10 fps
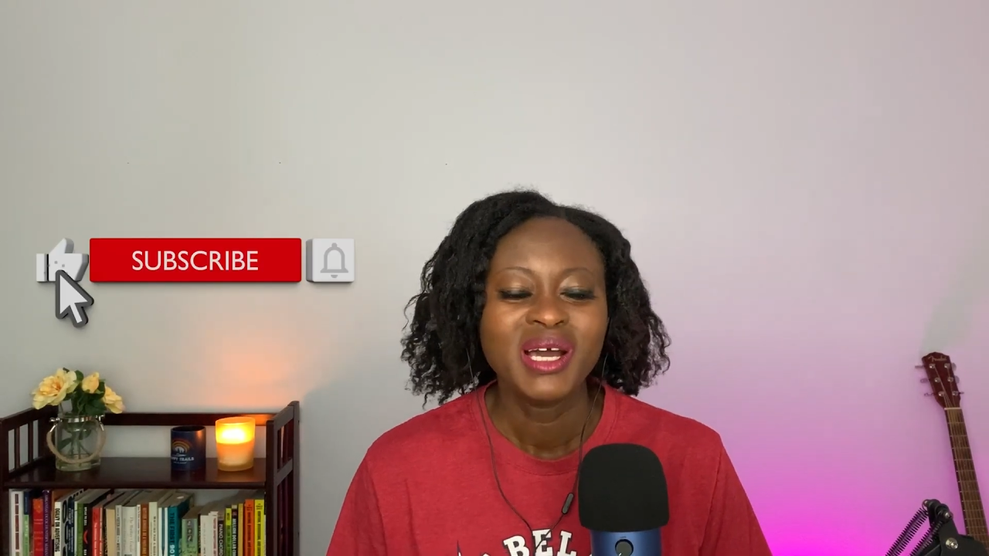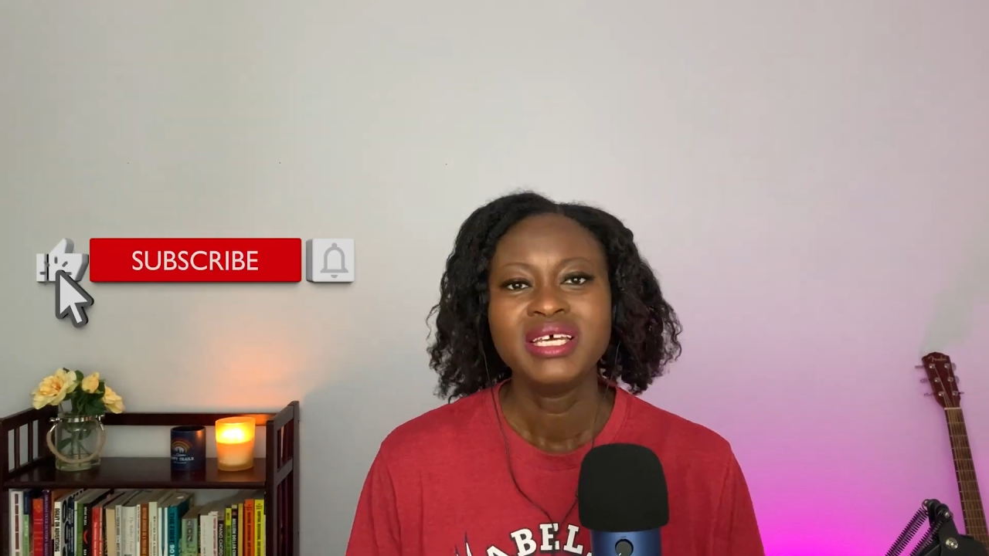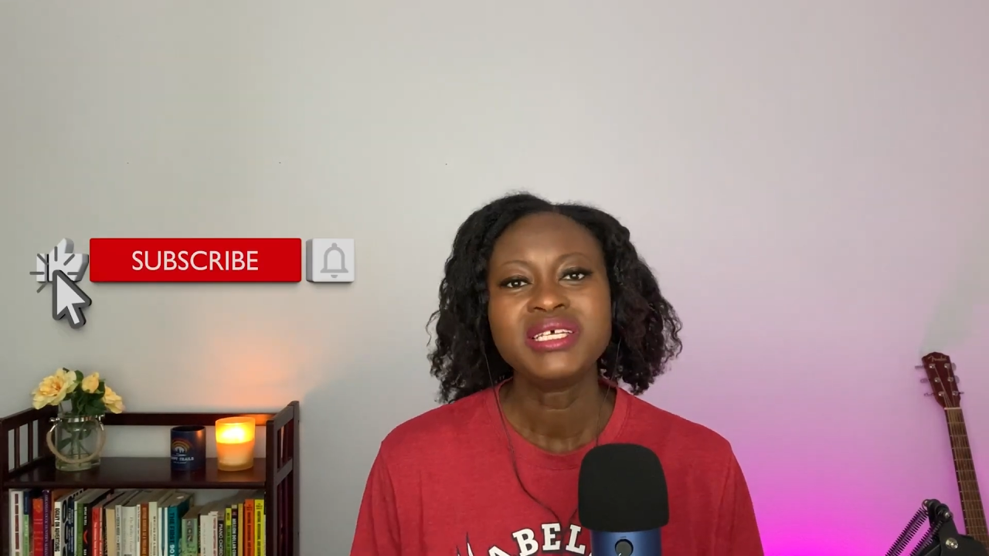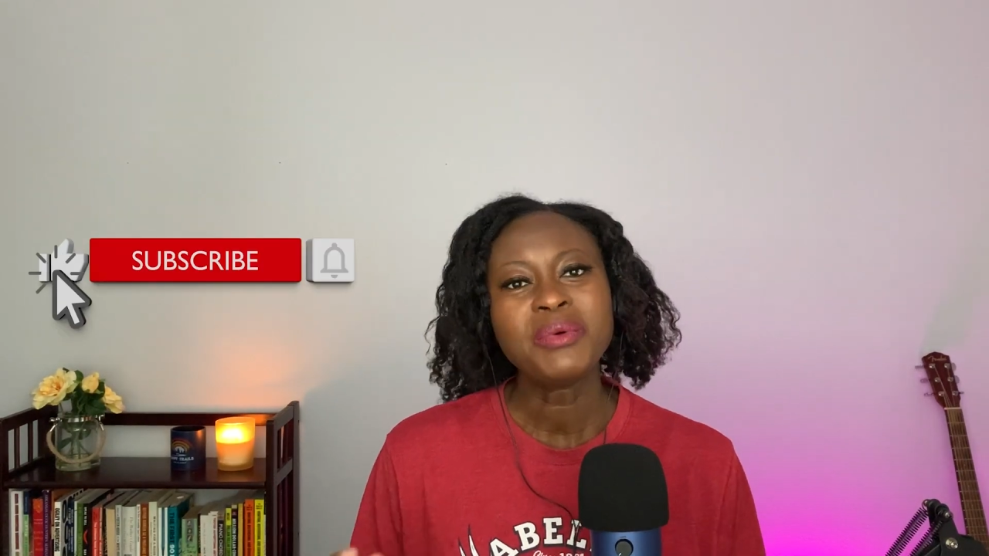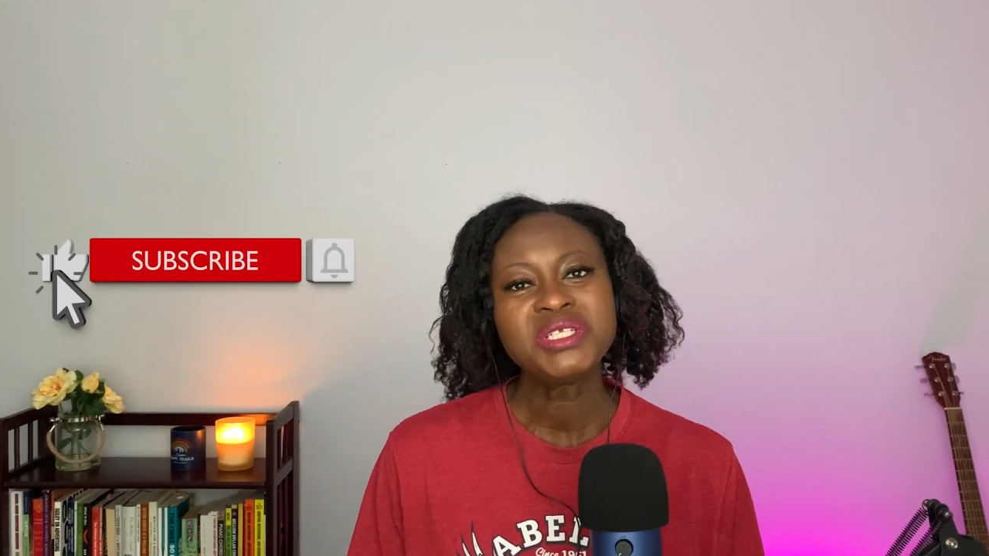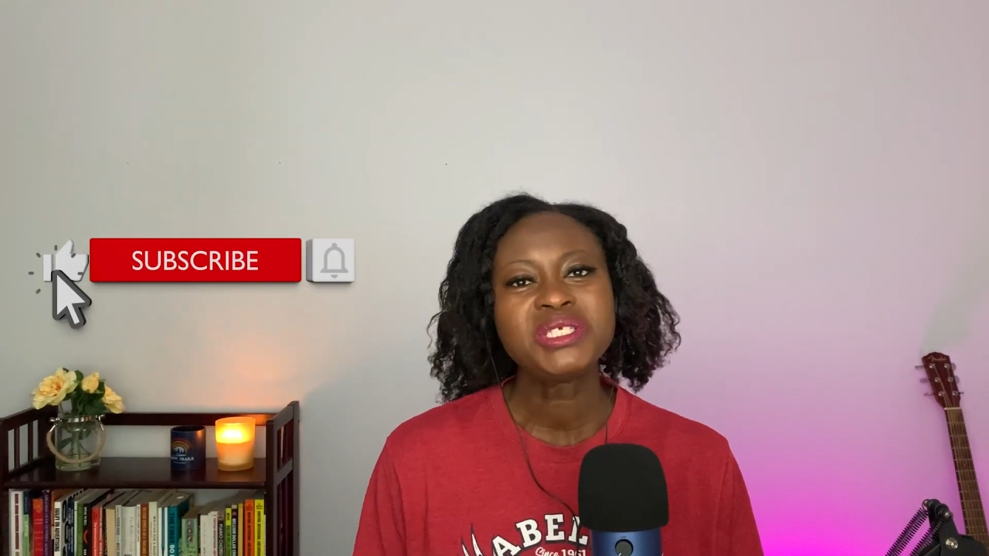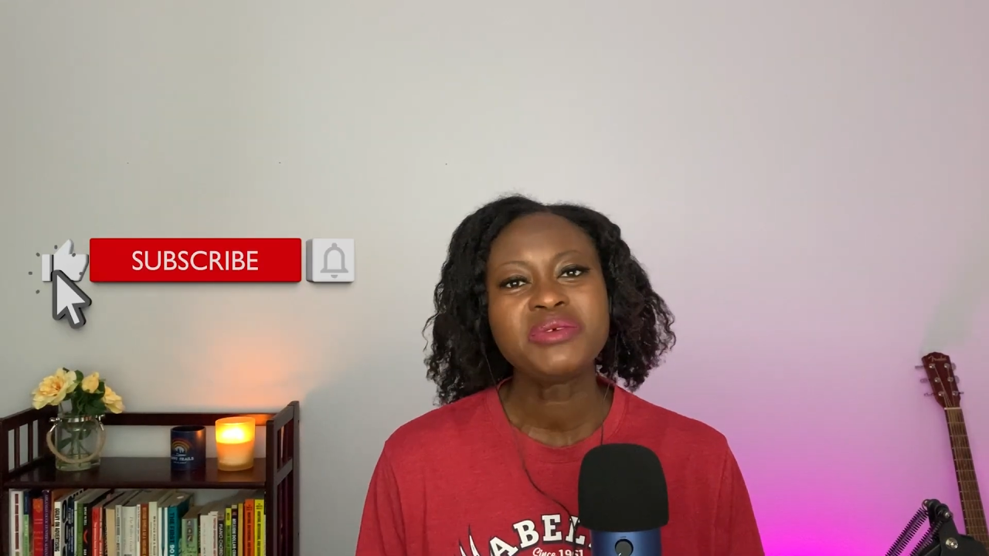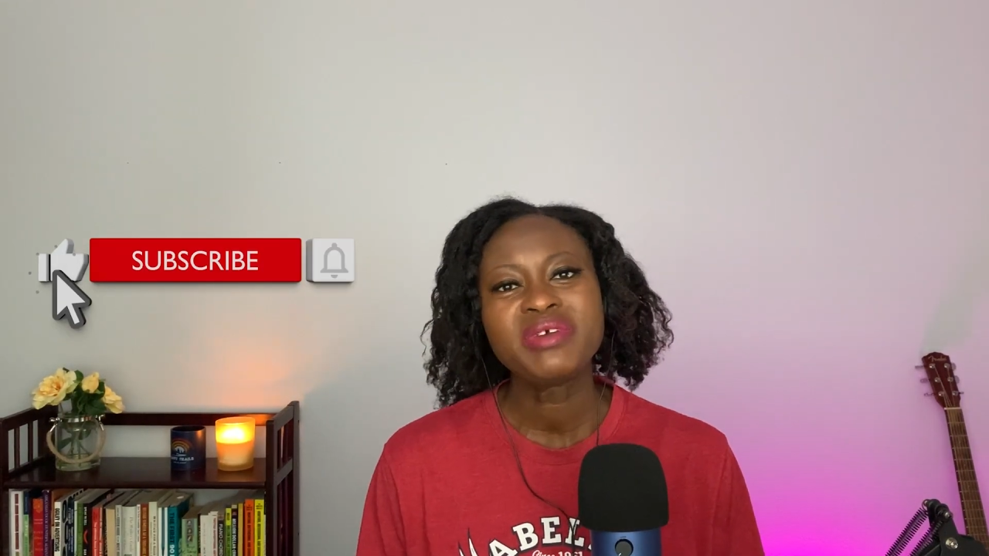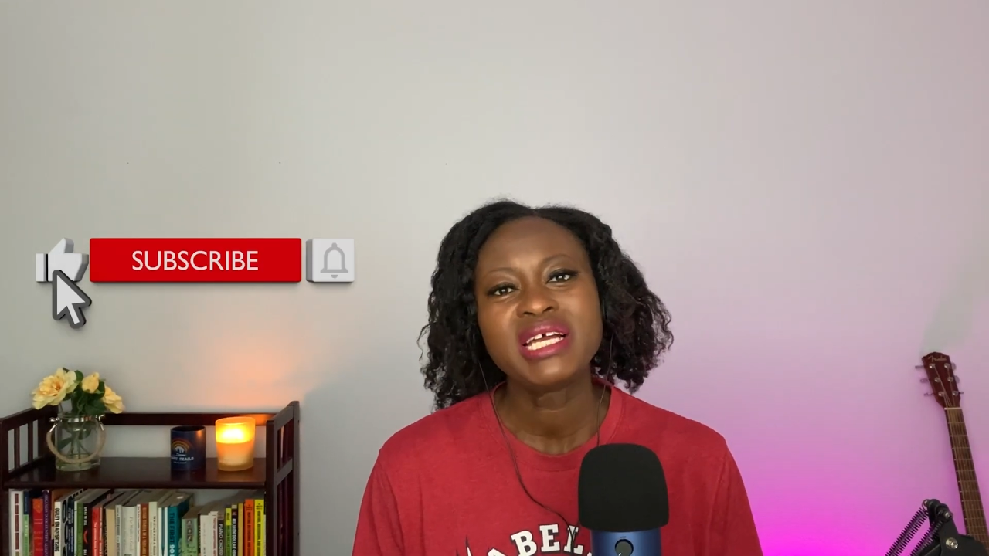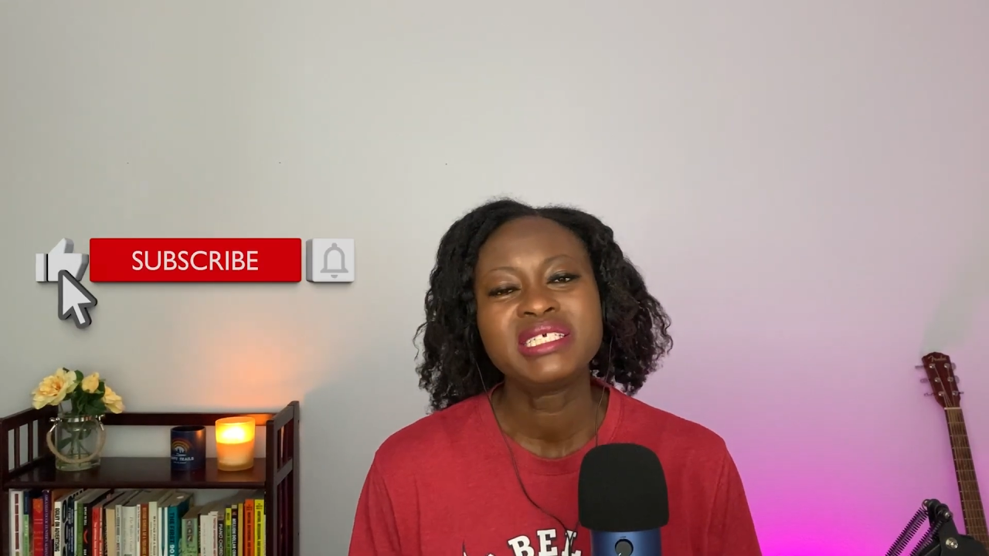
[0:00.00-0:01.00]
So I wanted to
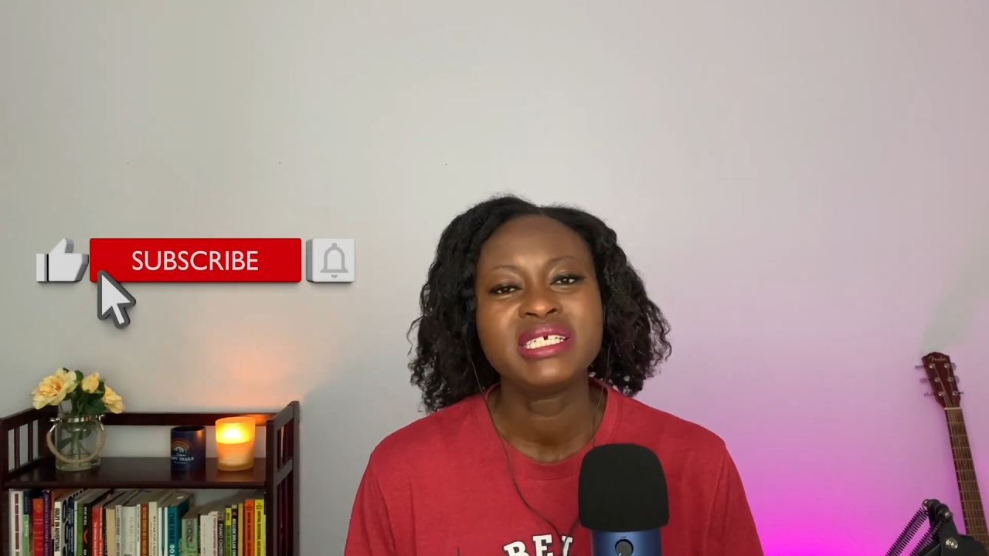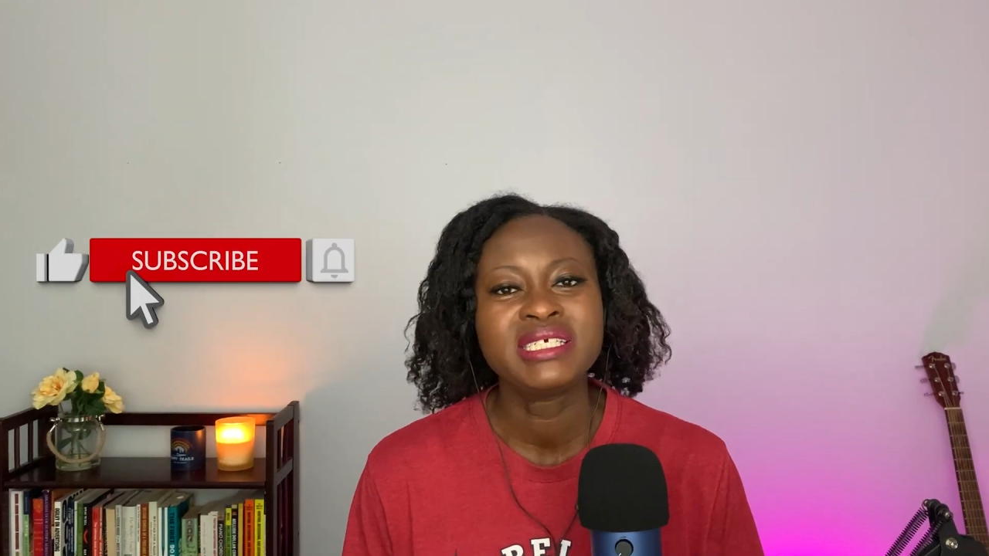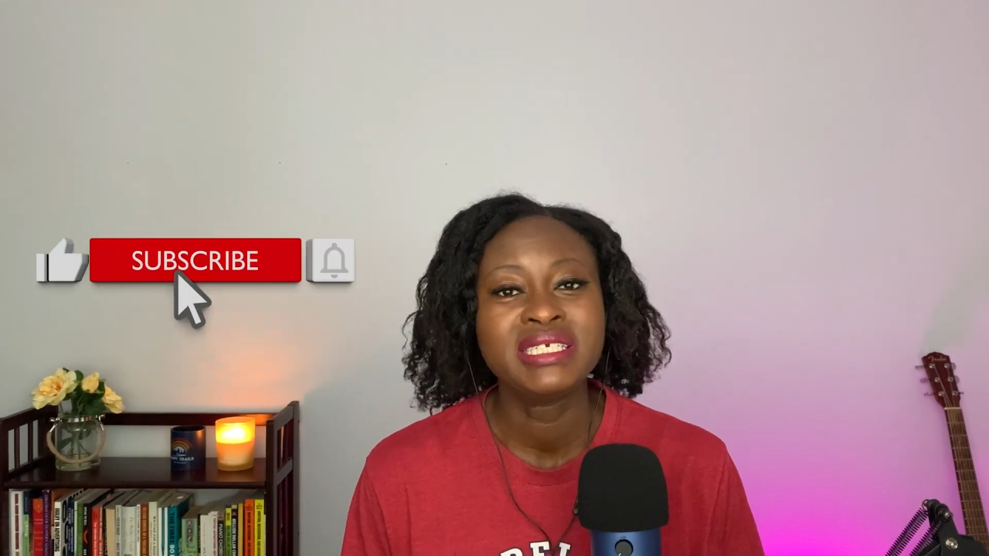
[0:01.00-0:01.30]
react to this